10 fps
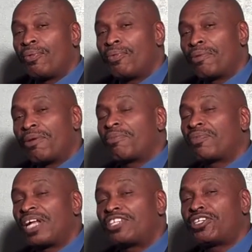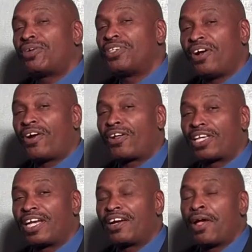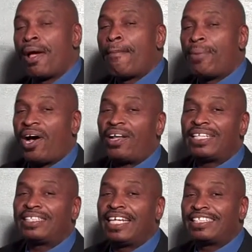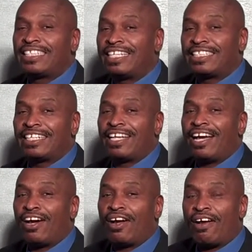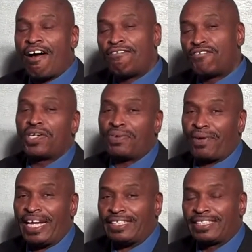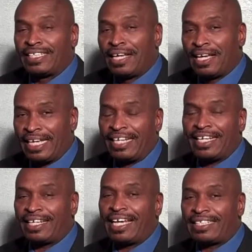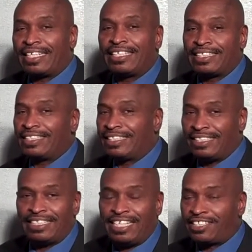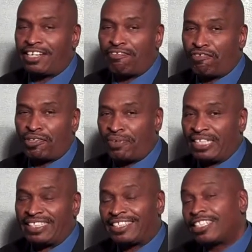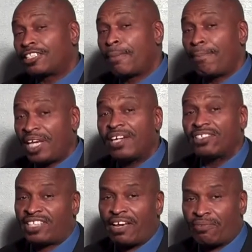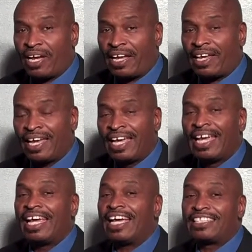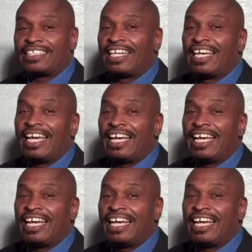remember what I told you earlier, politics isn't a foot race. Getting elected isn't a foot race. It just appears that way. It's